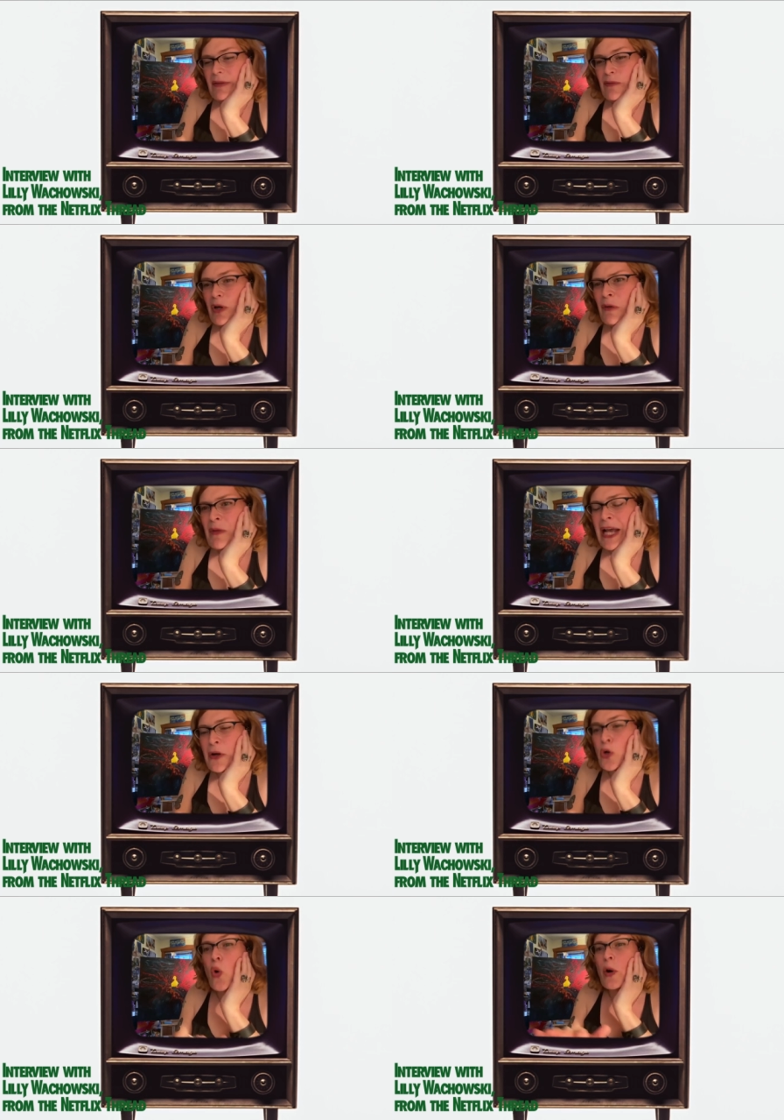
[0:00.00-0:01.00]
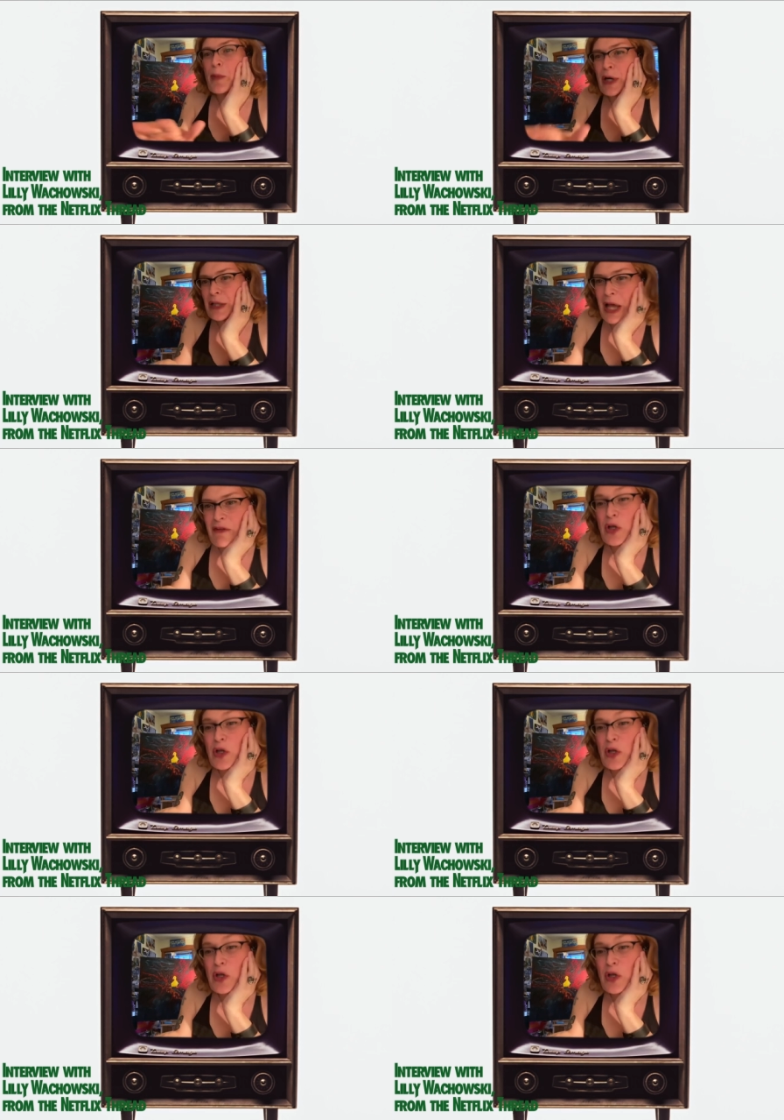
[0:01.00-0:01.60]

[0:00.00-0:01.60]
of, at a corporate level.